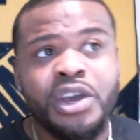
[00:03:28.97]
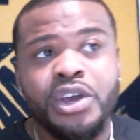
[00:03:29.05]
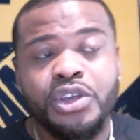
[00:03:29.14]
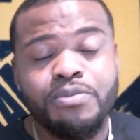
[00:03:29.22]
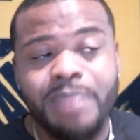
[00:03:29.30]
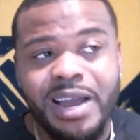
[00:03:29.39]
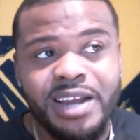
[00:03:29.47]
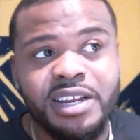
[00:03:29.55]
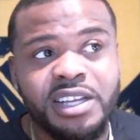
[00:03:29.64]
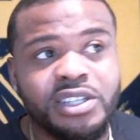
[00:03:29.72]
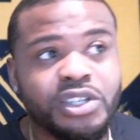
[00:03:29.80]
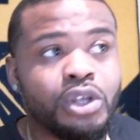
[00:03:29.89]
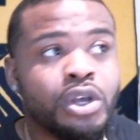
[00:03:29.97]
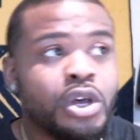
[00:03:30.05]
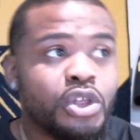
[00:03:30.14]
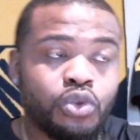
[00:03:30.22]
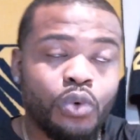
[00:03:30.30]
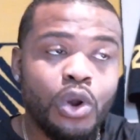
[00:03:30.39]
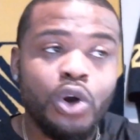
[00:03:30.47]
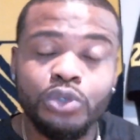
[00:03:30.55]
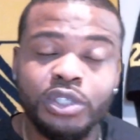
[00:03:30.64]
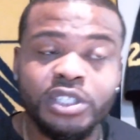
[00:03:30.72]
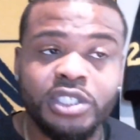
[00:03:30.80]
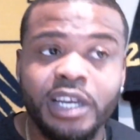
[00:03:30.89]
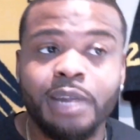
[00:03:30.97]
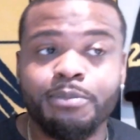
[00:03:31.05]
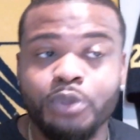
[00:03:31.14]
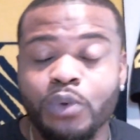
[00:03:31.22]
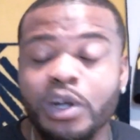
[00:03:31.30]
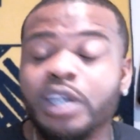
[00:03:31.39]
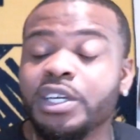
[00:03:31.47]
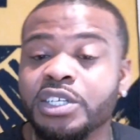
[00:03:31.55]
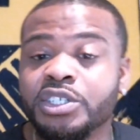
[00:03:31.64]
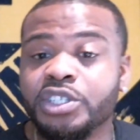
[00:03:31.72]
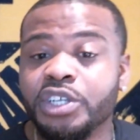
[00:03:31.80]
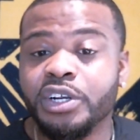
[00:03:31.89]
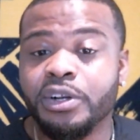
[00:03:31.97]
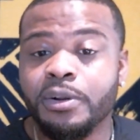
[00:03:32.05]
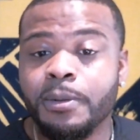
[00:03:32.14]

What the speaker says: You might need to throw to set up the run this year.